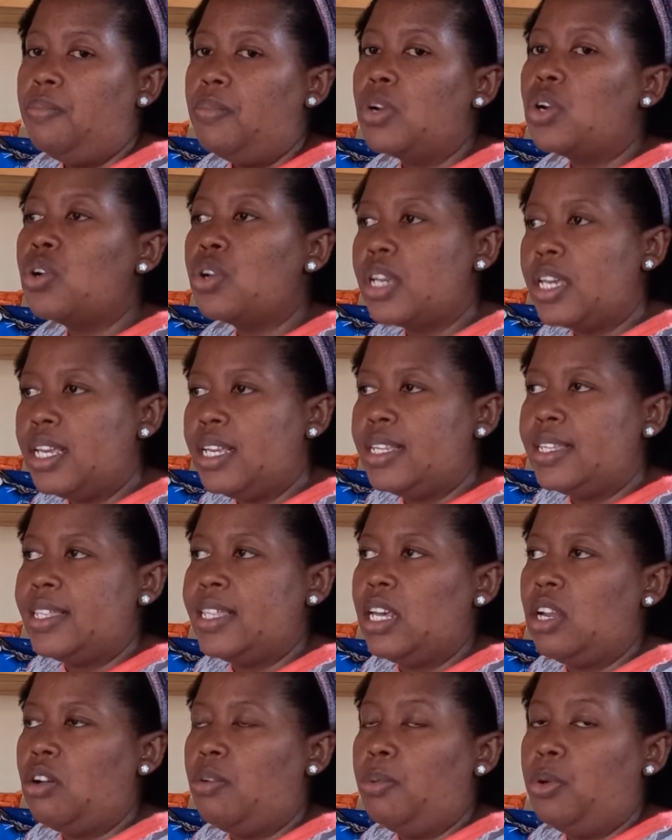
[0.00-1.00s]
cookies
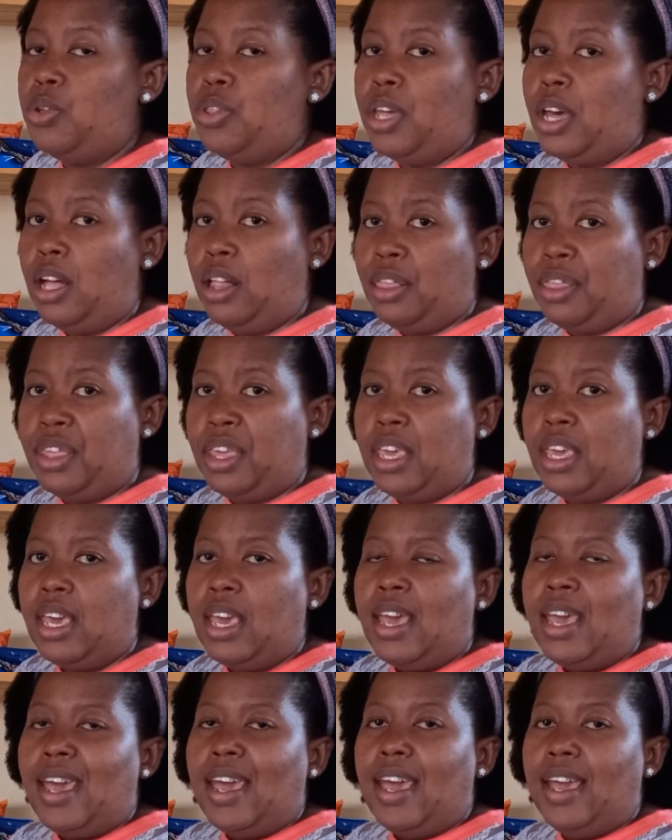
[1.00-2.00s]
that are both healthy
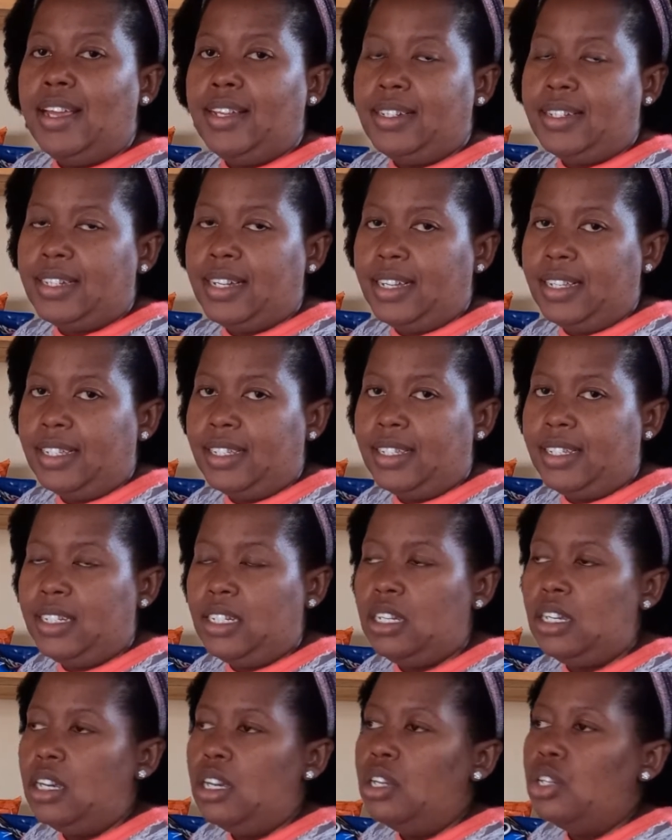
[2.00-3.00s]
and
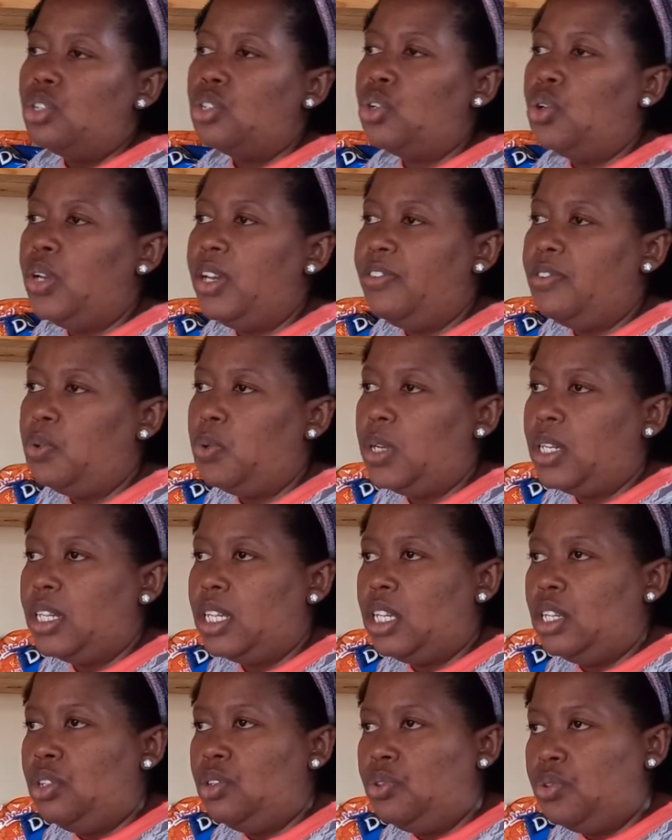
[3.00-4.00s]
tasty, so everyone
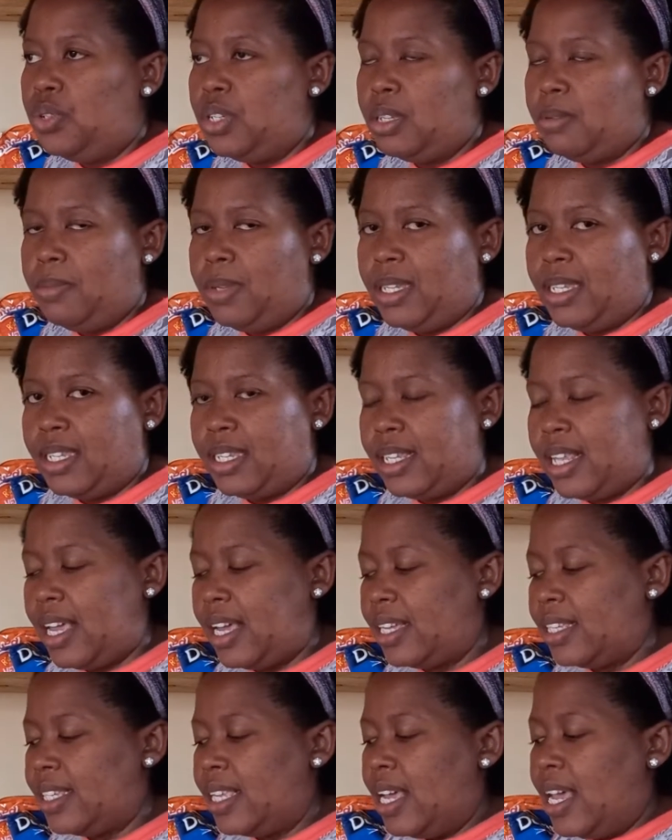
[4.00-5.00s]
can use them as
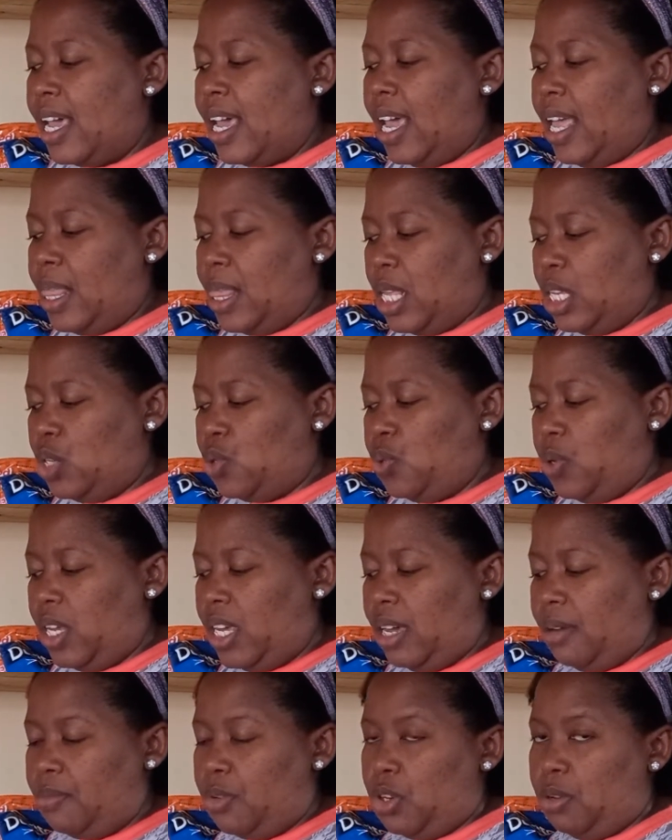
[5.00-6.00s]
snacks. And this week
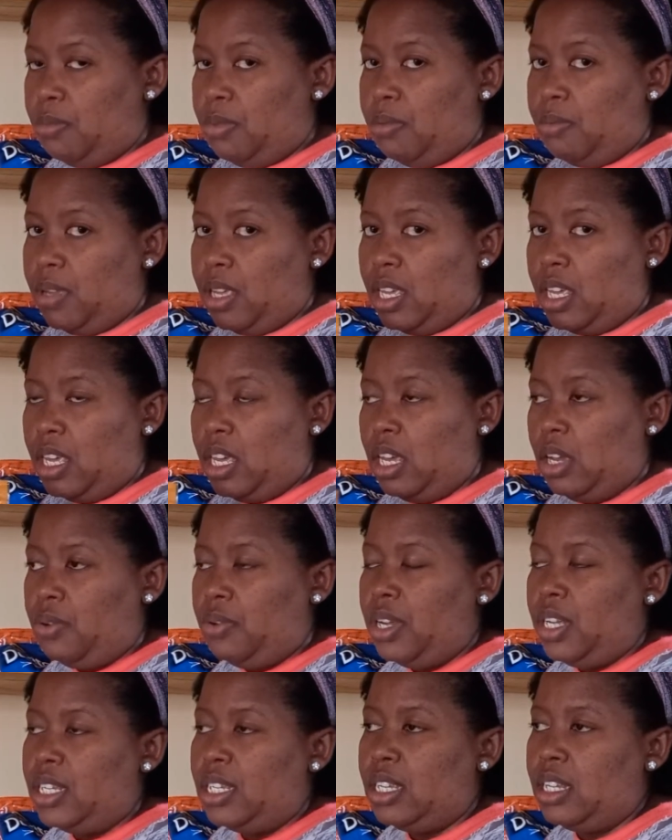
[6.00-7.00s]
I'm going to be making
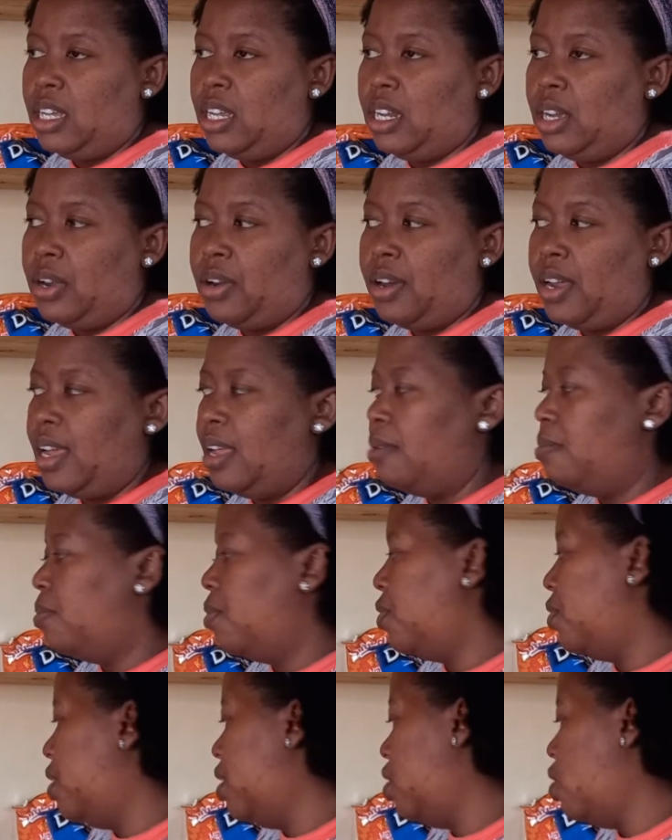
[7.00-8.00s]
raisin and
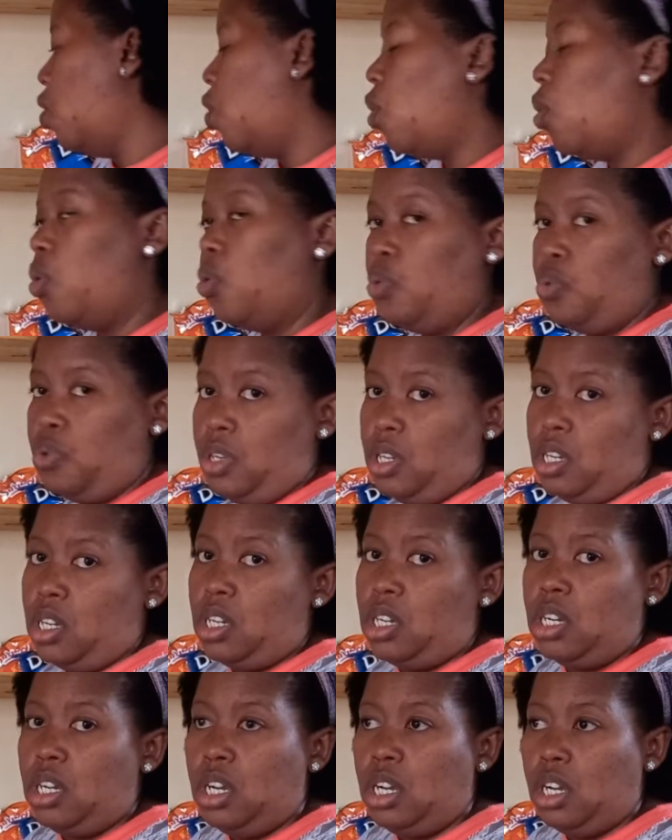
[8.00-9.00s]
cranberry oat
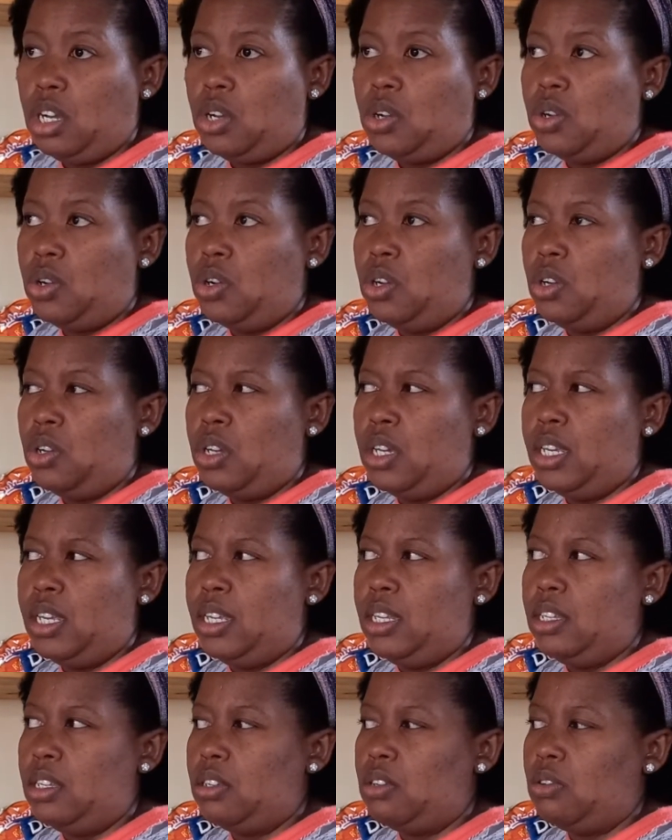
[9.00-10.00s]

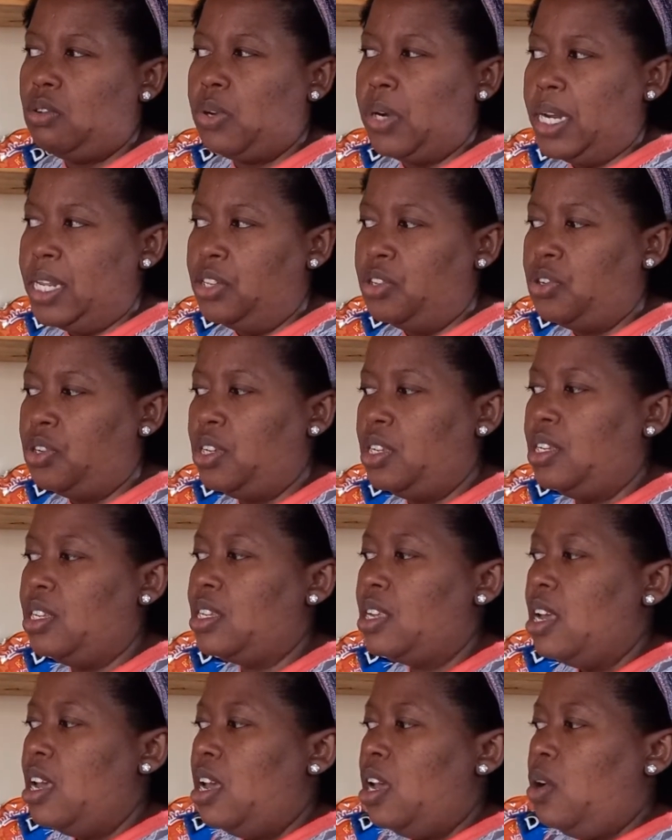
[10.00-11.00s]
cookies or crunchies
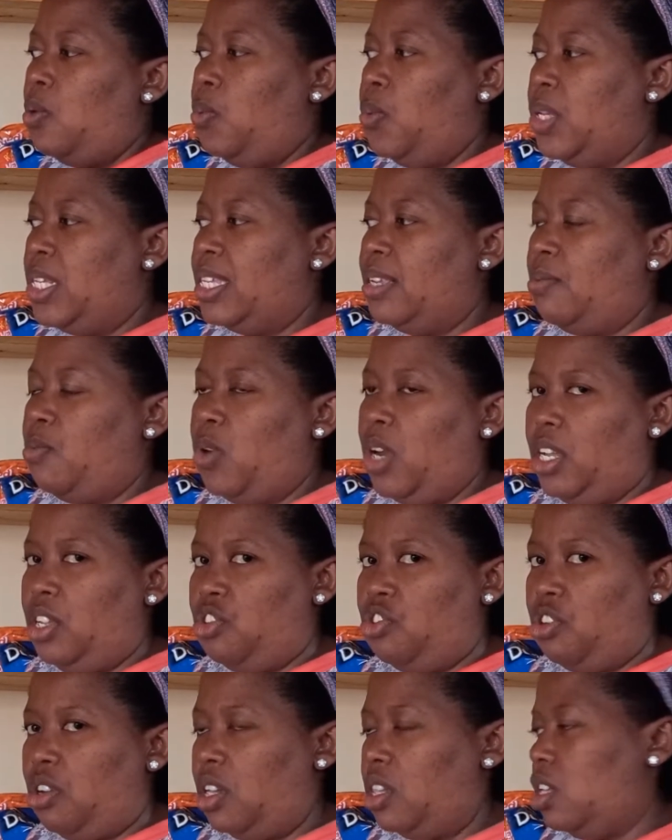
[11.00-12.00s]
with some white
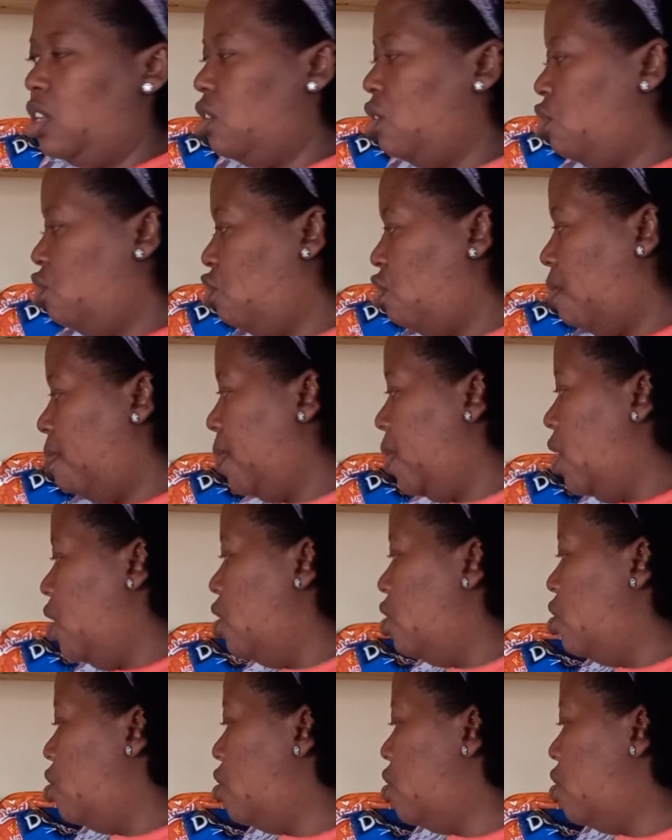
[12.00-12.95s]
chocolate on top. So